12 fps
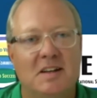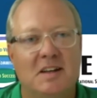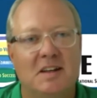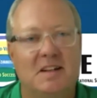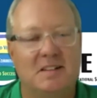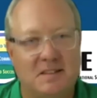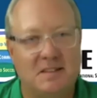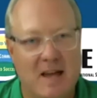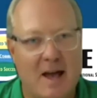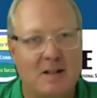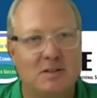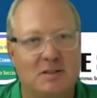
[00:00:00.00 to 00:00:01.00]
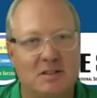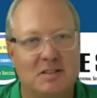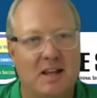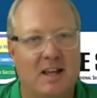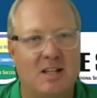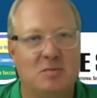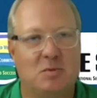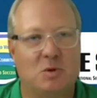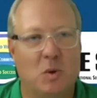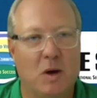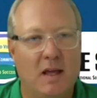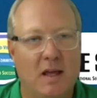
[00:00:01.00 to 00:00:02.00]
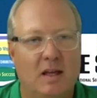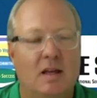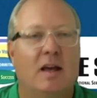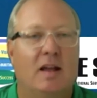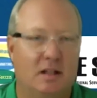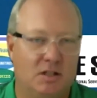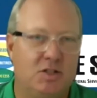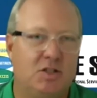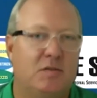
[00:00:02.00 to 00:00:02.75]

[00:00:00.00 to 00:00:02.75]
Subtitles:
in a tactile and tangible way, and it